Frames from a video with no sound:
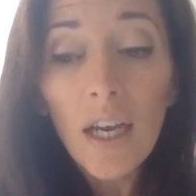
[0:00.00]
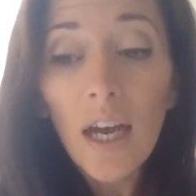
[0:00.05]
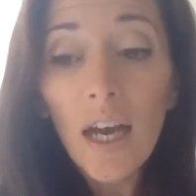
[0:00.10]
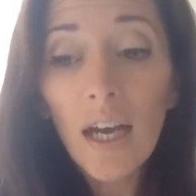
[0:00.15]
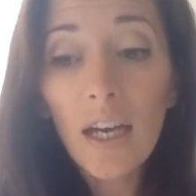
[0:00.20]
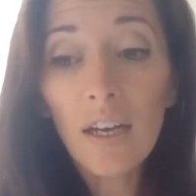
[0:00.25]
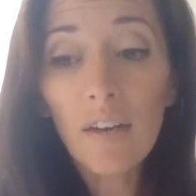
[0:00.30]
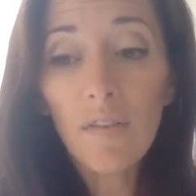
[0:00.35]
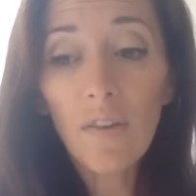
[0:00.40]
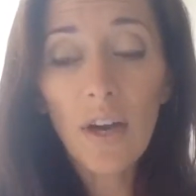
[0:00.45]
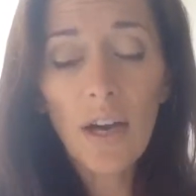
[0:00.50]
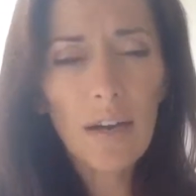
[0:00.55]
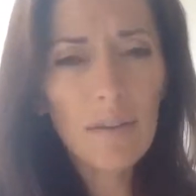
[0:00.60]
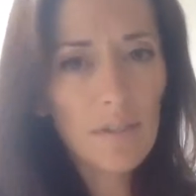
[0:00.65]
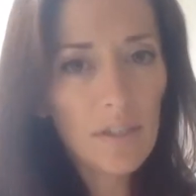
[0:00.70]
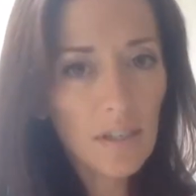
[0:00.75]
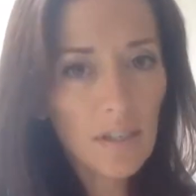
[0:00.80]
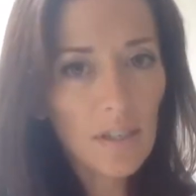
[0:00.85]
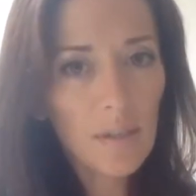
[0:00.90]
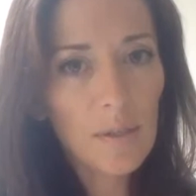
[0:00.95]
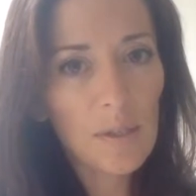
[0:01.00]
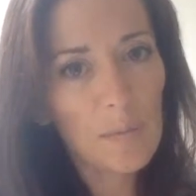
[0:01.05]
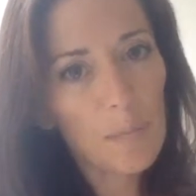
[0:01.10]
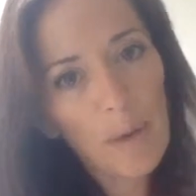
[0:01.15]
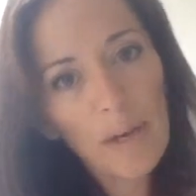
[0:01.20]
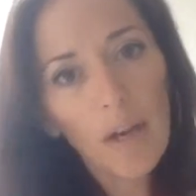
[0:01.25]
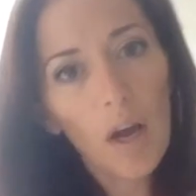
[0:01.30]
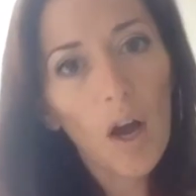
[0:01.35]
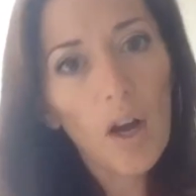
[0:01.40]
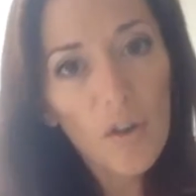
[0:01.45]
And if I have to
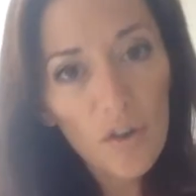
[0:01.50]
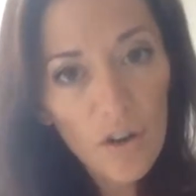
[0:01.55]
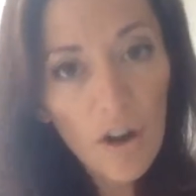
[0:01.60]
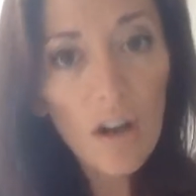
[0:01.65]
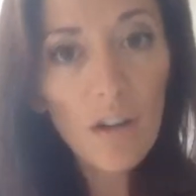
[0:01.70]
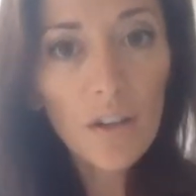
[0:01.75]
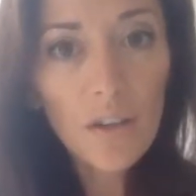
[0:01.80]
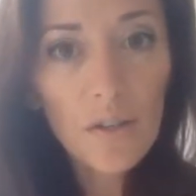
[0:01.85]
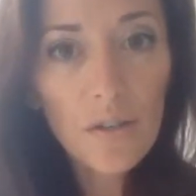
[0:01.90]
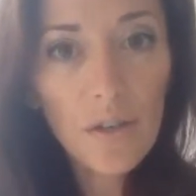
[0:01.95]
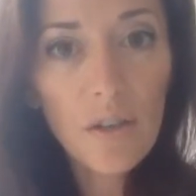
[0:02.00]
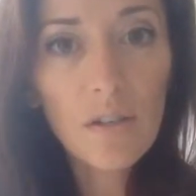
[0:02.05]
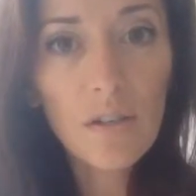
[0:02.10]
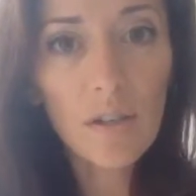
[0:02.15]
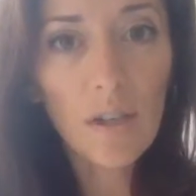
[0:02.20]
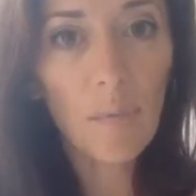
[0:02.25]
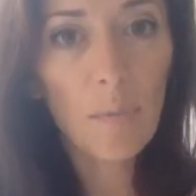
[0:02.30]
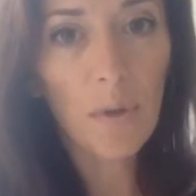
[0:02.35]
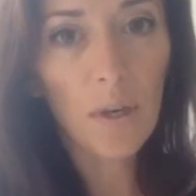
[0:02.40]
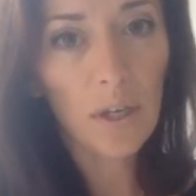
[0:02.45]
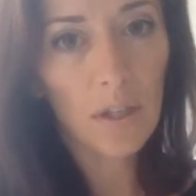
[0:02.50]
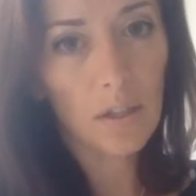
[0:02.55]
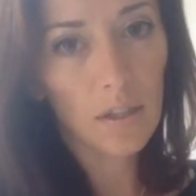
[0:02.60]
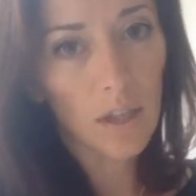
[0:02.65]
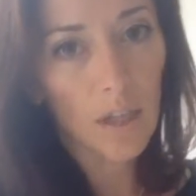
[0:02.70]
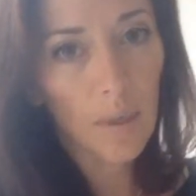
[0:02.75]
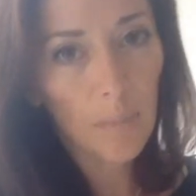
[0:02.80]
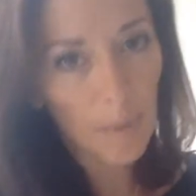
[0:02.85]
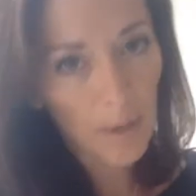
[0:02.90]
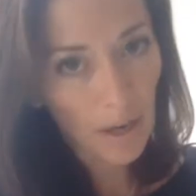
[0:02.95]
spend $100 on something, it's
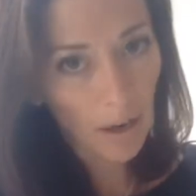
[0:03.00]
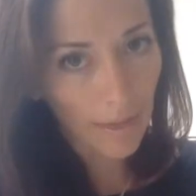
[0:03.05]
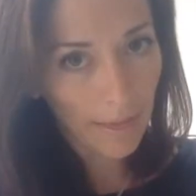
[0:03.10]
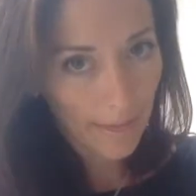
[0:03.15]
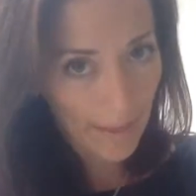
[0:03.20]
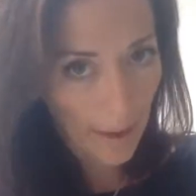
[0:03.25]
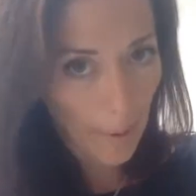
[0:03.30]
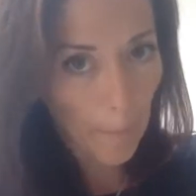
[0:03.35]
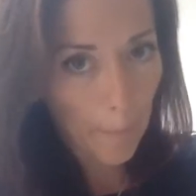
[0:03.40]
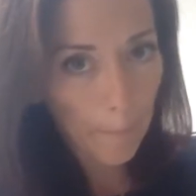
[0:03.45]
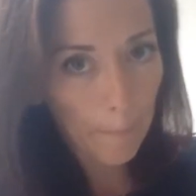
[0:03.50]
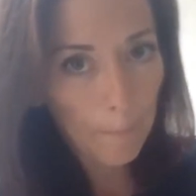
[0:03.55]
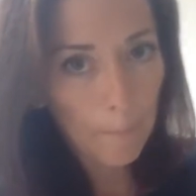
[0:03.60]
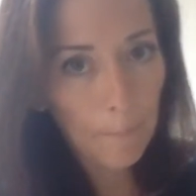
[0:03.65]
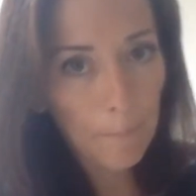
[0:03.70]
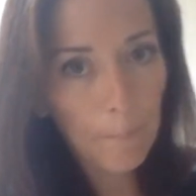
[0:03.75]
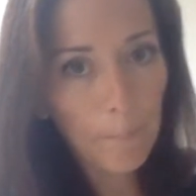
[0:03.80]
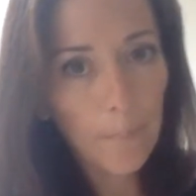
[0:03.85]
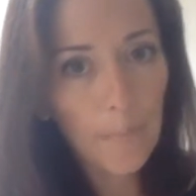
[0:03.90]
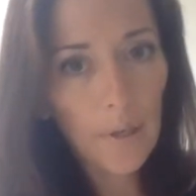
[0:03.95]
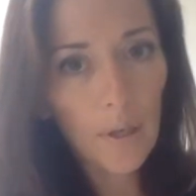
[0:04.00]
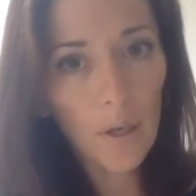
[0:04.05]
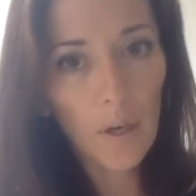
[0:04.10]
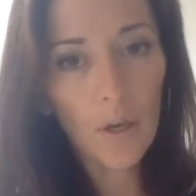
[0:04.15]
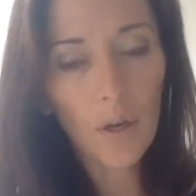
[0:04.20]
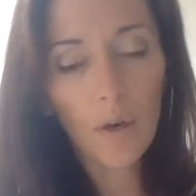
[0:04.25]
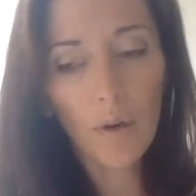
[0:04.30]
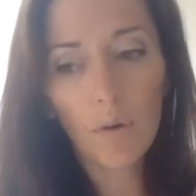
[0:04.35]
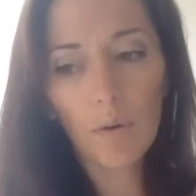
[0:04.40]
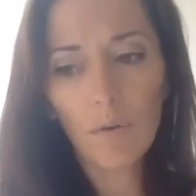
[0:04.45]
going to be on them, you
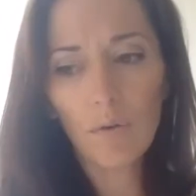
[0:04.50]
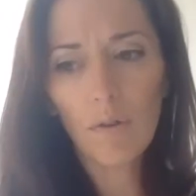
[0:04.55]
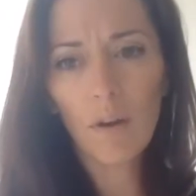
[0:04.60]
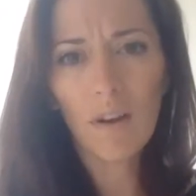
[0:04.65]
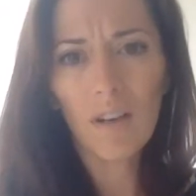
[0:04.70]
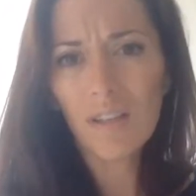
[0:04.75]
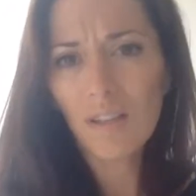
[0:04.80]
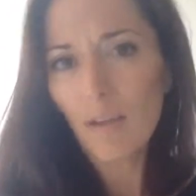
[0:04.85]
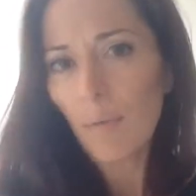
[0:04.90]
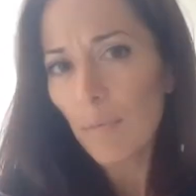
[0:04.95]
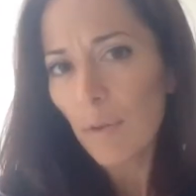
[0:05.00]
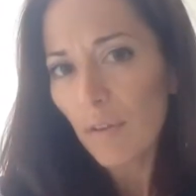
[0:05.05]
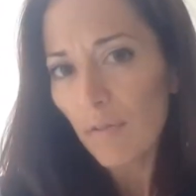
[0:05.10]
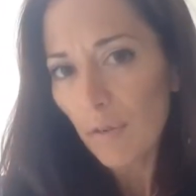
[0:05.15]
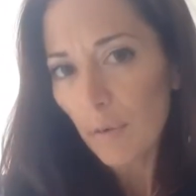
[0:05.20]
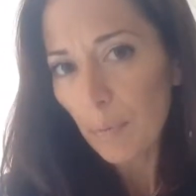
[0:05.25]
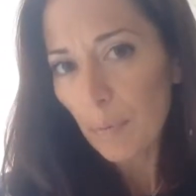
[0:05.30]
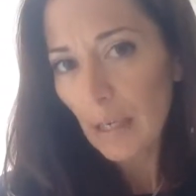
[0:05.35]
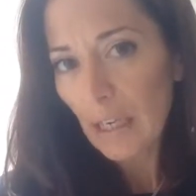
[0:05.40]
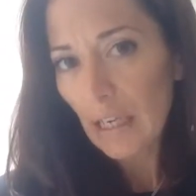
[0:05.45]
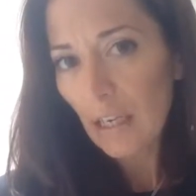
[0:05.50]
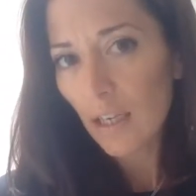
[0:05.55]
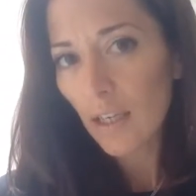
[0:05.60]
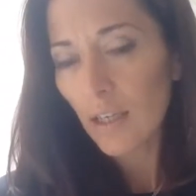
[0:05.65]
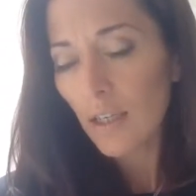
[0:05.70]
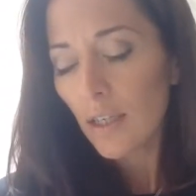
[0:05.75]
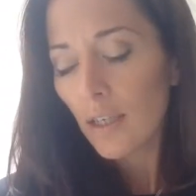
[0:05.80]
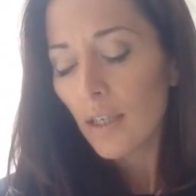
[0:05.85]
know, not on something for me.